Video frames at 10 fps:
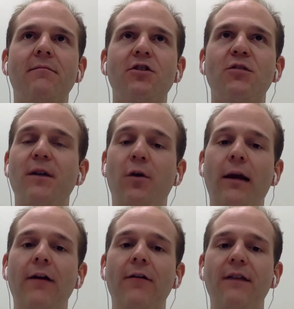just be
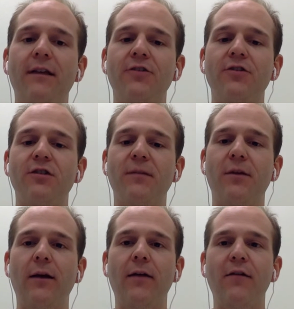aware of the issues and be
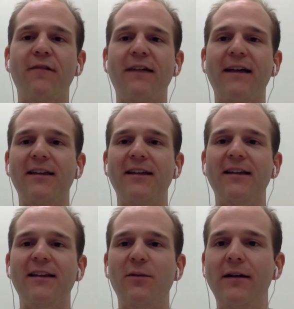aware of the fact that
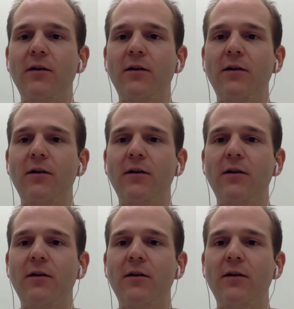we